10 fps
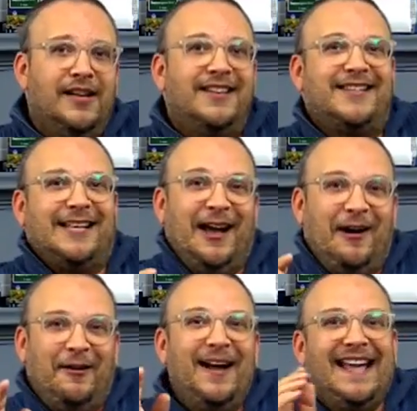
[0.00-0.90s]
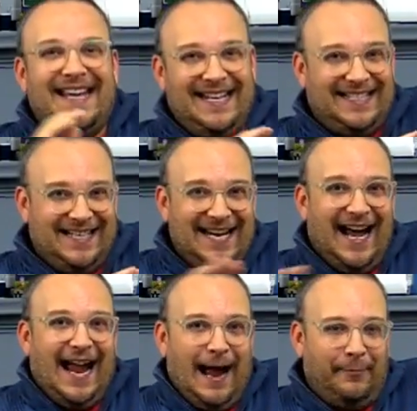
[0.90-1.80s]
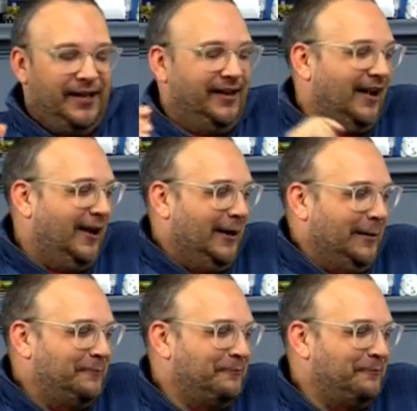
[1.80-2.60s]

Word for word: So it did not happen. Um,